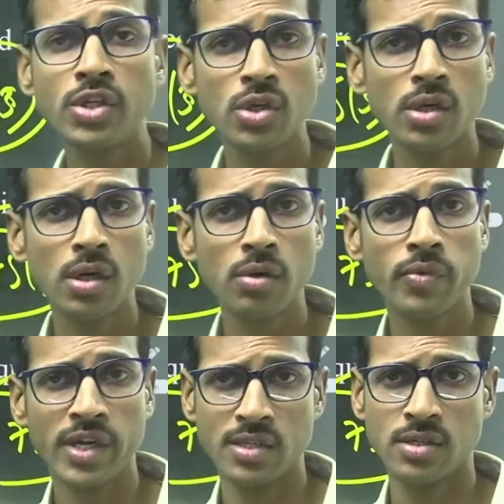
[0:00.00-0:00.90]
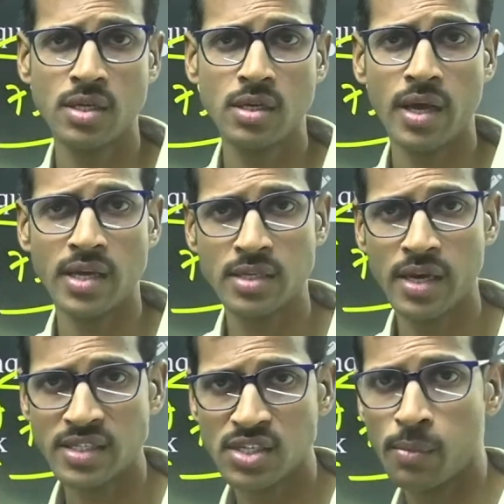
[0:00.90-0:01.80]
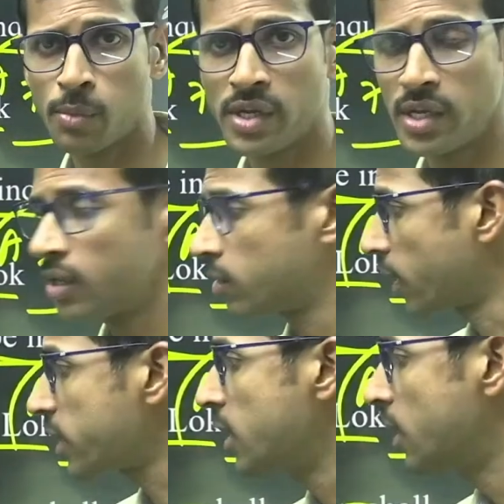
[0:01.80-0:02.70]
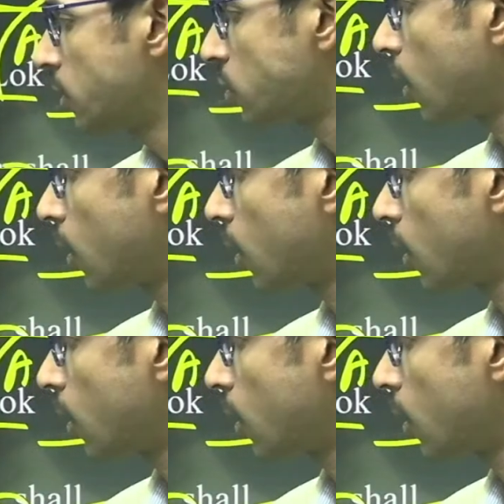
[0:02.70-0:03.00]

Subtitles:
general, we can see as an example here, right? So